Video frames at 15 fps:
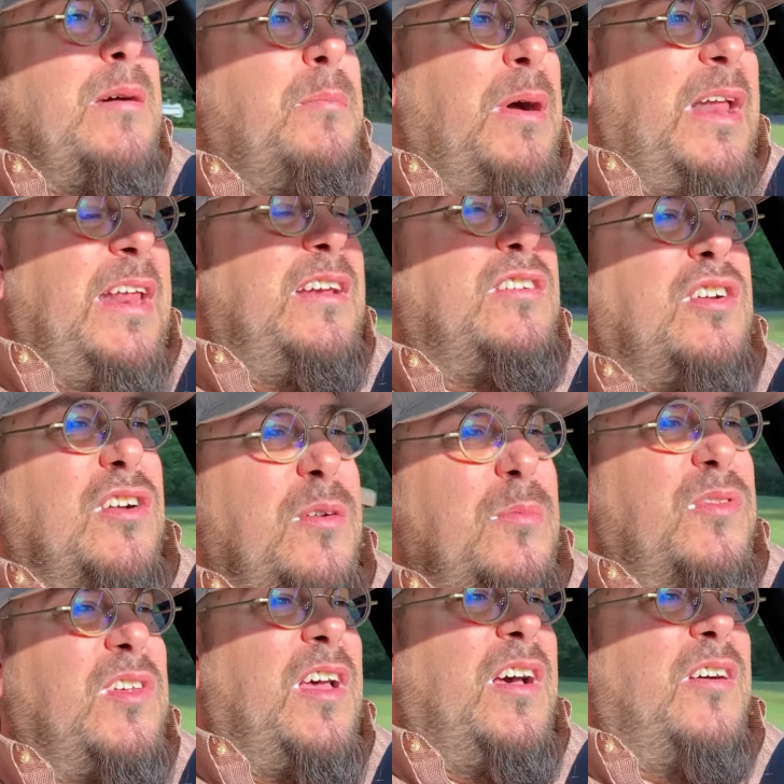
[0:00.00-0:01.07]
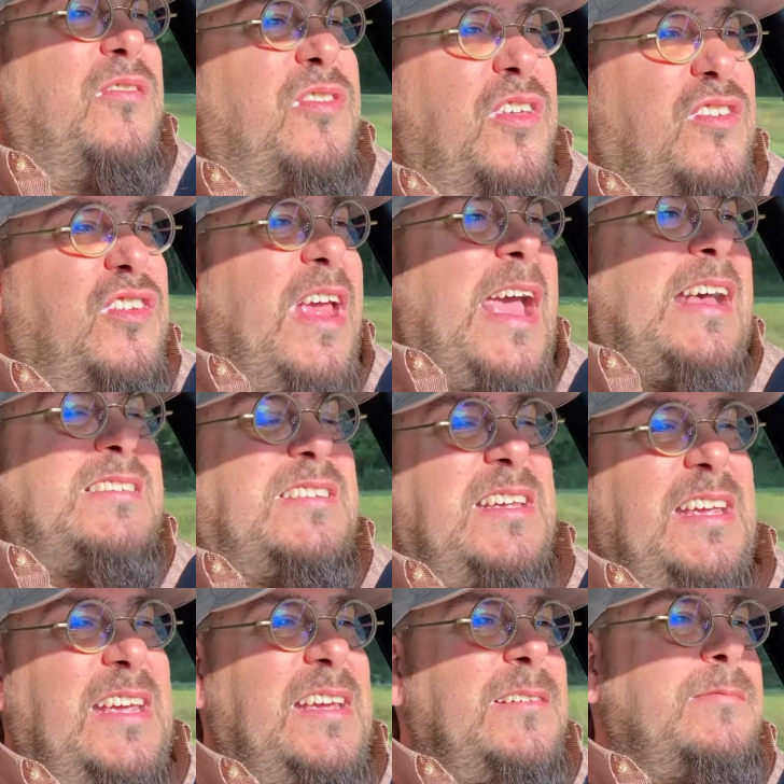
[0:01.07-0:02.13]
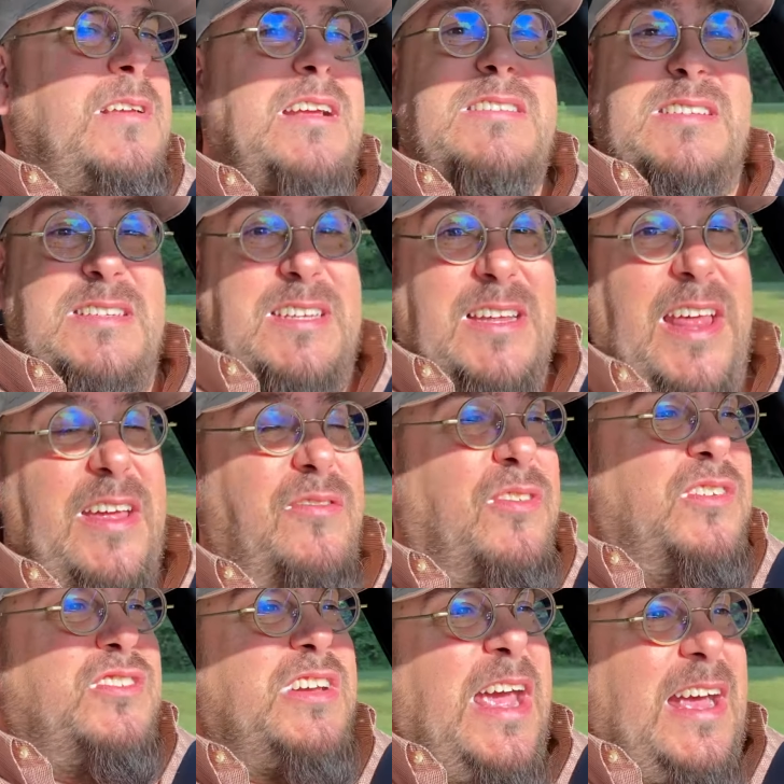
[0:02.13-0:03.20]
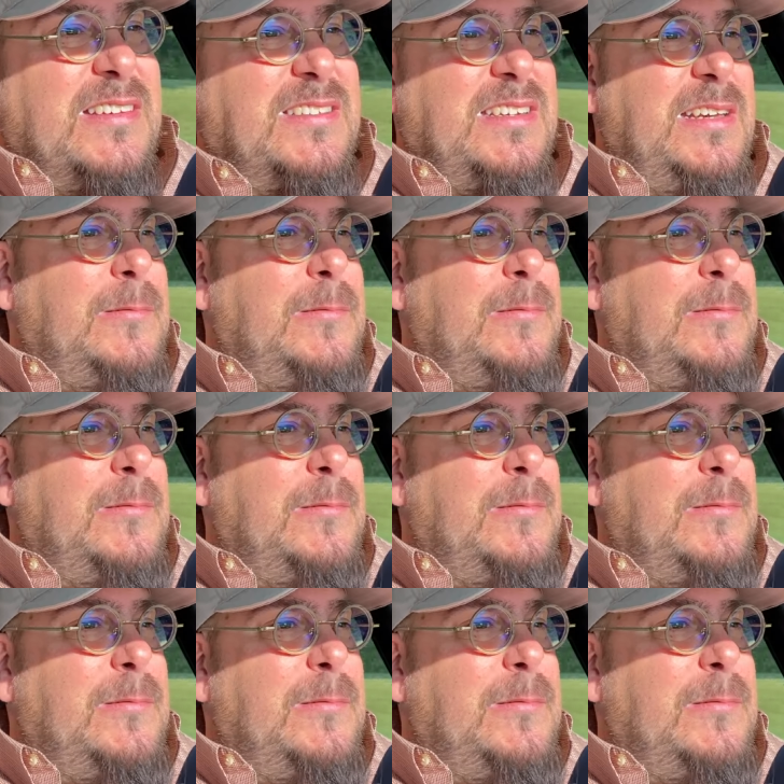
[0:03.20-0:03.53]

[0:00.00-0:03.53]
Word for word: But in terms of the chassis, it's a delightful chassis.